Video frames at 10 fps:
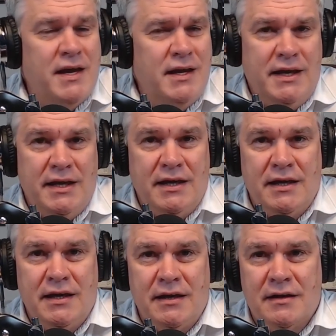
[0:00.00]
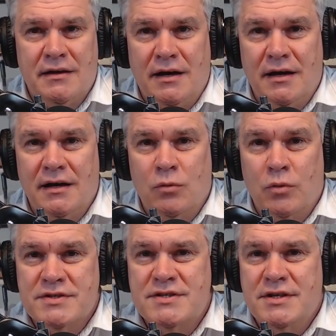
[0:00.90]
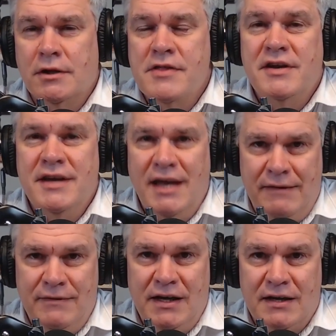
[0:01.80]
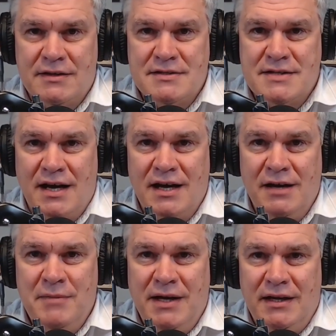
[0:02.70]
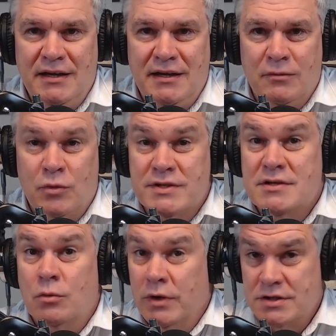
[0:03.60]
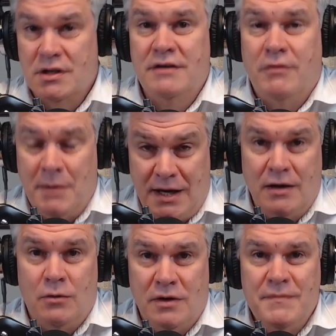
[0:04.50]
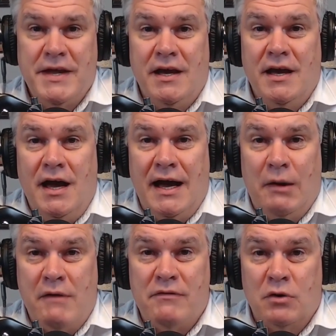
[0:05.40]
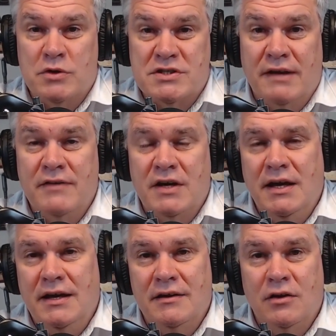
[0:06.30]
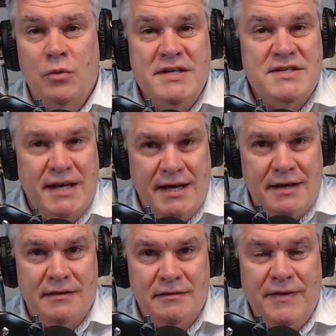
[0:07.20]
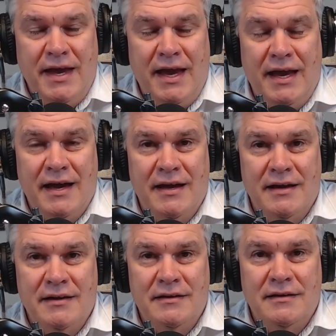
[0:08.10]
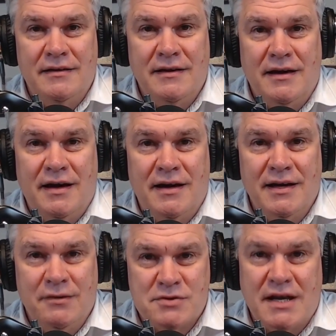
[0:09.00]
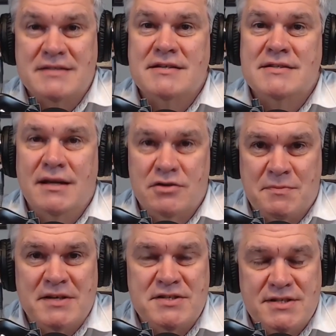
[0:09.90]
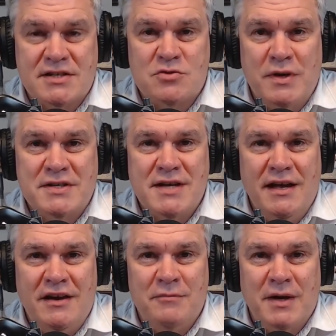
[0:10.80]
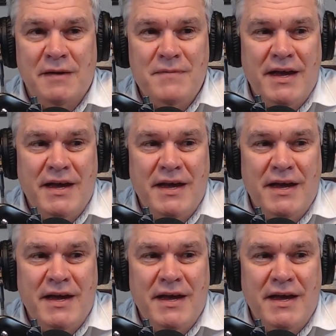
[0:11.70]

He was still in the Navy at the time. He was originally from Iowa, however was living in Louisiana, and he was, as I said, he was about 6 weeks ahead of me.